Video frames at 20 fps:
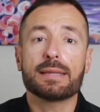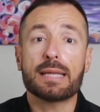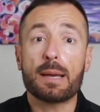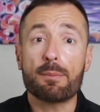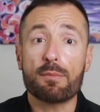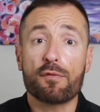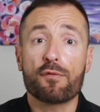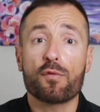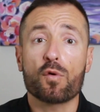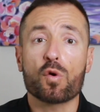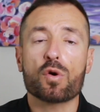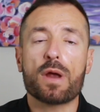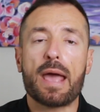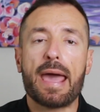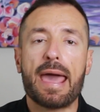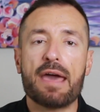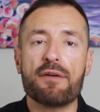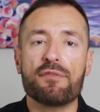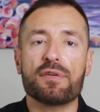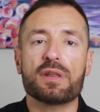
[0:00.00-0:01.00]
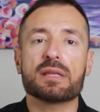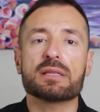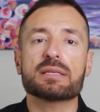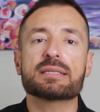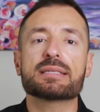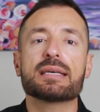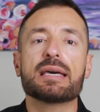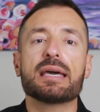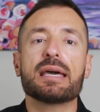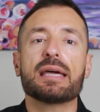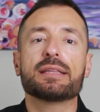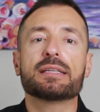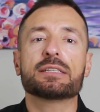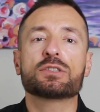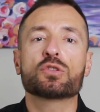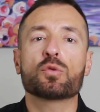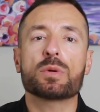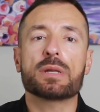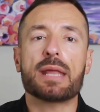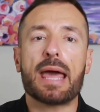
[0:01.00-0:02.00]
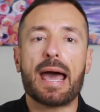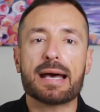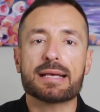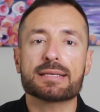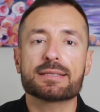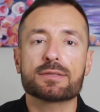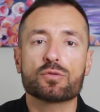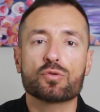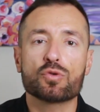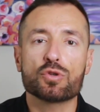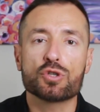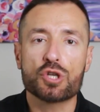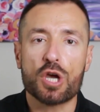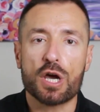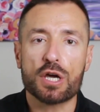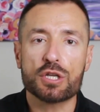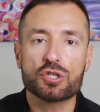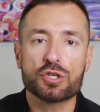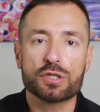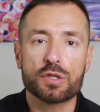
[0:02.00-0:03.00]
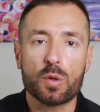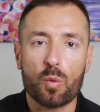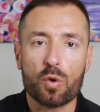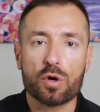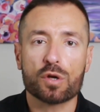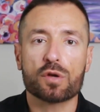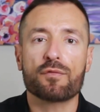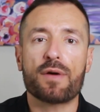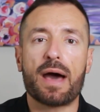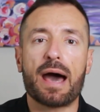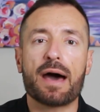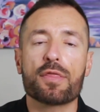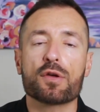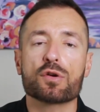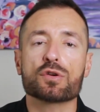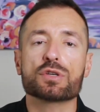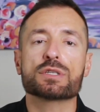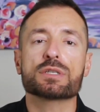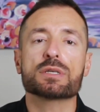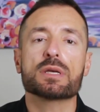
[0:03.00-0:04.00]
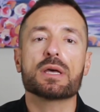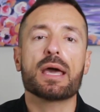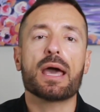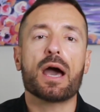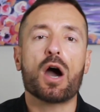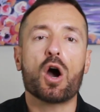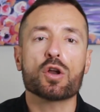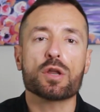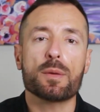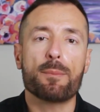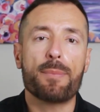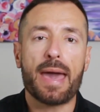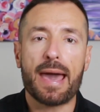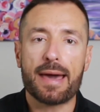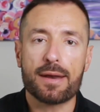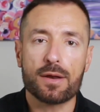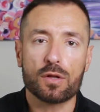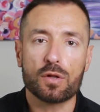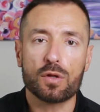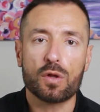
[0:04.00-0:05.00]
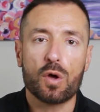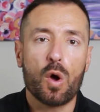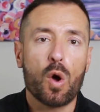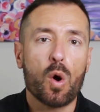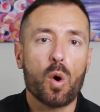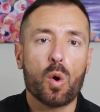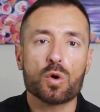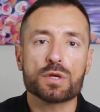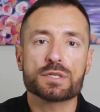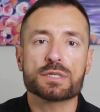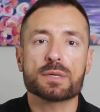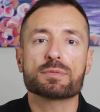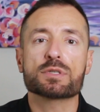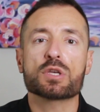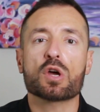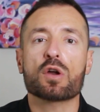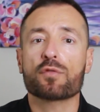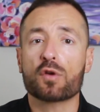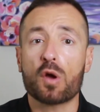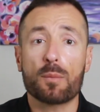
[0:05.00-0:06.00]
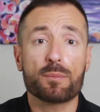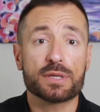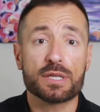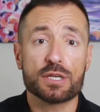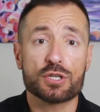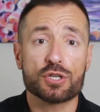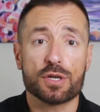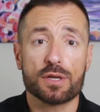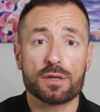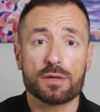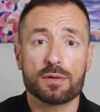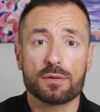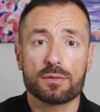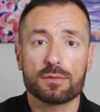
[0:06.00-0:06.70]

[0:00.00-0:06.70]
Number four, evidence that you've been asked to judge the work of others on a panel or some sort of competition.